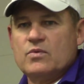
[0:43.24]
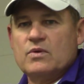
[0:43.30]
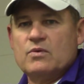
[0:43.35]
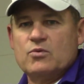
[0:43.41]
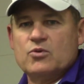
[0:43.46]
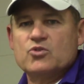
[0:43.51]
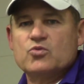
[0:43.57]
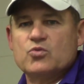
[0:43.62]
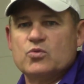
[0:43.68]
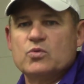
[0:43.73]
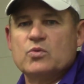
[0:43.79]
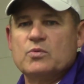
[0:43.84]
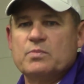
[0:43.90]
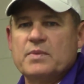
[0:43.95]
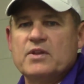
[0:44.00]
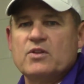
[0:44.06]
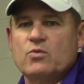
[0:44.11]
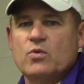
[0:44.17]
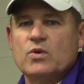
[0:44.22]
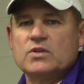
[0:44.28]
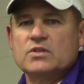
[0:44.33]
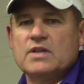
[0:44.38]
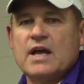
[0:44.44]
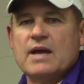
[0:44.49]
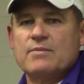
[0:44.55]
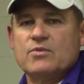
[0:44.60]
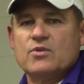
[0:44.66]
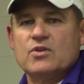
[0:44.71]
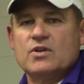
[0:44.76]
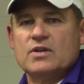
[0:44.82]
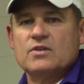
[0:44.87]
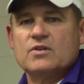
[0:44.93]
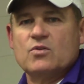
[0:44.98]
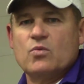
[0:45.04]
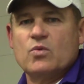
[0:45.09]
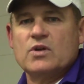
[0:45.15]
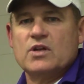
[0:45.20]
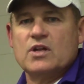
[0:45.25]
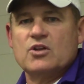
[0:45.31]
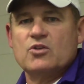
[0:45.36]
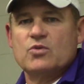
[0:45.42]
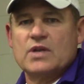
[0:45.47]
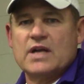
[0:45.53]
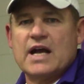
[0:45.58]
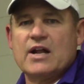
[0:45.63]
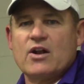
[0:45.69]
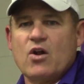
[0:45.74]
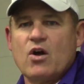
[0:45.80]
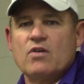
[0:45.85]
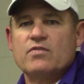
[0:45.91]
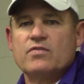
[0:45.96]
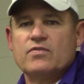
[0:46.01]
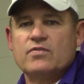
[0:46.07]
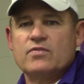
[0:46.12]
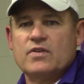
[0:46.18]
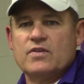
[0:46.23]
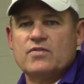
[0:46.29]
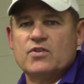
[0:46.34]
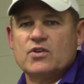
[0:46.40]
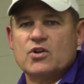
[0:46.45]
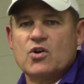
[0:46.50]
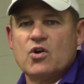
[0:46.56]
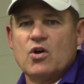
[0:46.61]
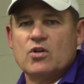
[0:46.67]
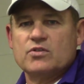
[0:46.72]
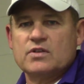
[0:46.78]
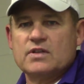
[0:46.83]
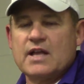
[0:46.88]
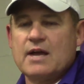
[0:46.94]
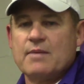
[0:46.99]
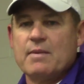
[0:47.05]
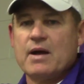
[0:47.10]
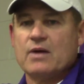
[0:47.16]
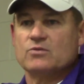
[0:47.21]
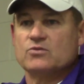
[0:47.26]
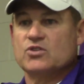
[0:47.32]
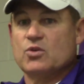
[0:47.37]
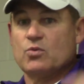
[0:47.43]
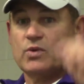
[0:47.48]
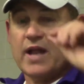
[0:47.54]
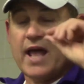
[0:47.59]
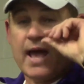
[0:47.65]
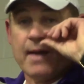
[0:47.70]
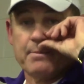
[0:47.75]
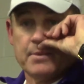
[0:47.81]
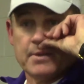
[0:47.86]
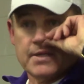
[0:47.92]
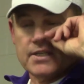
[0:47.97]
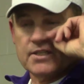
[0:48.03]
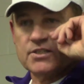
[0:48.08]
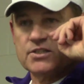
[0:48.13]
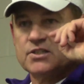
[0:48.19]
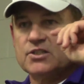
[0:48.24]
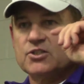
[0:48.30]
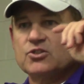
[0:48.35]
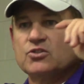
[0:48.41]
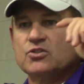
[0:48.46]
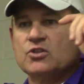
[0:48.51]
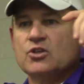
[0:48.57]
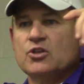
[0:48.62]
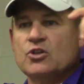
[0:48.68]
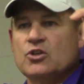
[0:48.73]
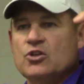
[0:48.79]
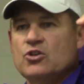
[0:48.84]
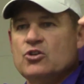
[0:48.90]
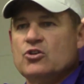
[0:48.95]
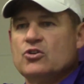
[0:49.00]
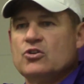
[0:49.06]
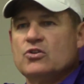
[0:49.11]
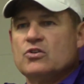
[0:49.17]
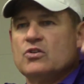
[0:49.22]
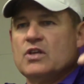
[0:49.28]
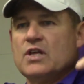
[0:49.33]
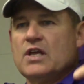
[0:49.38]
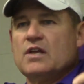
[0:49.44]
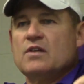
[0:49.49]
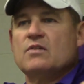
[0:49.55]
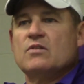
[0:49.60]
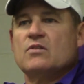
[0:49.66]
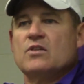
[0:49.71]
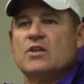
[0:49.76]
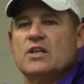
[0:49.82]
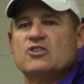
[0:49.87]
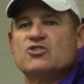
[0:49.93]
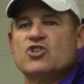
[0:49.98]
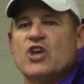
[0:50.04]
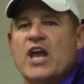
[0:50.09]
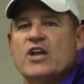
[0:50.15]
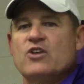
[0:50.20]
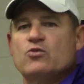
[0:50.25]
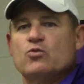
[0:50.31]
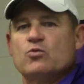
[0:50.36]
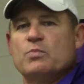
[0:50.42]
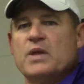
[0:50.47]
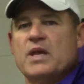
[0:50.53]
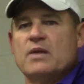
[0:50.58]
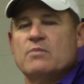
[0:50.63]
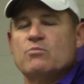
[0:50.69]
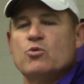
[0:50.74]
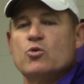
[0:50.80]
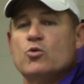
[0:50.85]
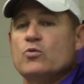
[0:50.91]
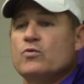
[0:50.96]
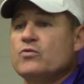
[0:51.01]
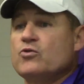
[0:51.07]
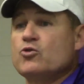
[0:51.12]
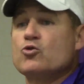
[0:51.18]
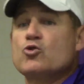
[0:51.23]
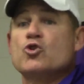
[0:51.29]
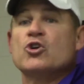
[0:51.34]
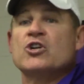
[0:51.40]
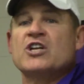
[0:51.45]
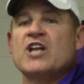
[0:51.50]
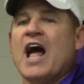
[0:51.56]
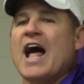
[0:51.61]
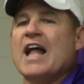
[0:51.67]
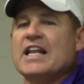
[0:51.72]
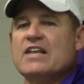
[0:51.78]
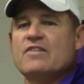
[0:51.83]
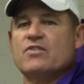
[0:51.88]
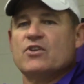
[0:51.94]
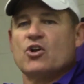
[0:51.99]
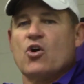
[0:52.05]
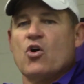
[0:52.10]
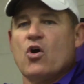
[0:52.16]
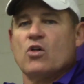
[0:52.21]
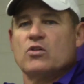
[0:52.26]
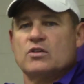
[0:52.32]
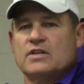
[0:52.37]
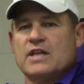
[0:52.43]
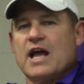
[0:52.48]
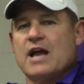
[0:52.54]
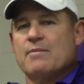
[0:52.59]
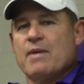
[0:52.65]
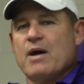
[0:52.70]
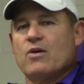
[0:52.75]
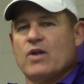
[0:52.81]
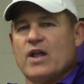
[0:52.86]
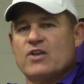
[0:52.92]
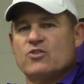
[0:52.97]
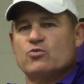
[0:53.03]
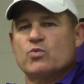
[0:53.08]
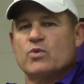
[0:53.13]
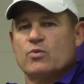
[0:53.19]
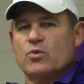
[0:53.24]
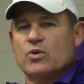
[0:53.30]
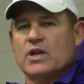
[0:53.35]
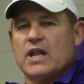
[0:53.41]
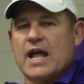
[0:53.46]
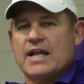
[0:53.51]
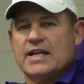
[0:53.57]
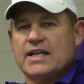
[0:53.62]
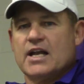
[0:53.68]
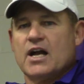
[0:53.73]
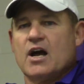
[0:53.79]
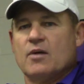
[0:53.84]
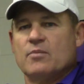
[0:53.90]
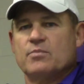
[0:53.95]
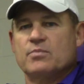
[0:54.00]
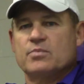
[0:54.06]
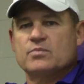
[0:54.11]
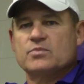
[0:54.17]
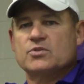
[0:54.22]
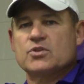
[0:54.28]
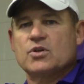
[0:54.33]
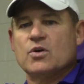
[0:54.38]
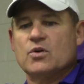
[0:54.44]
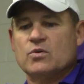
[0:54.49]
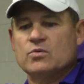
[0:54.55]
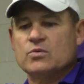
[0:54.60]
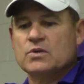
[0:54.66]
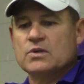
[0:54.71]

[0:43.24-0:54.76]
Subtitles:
which would have been the one time, the one that you would have gotten off if you'd have called the timeout. See, what happened is the chains were being moved. You could not even call the timeout as we were lining up. So,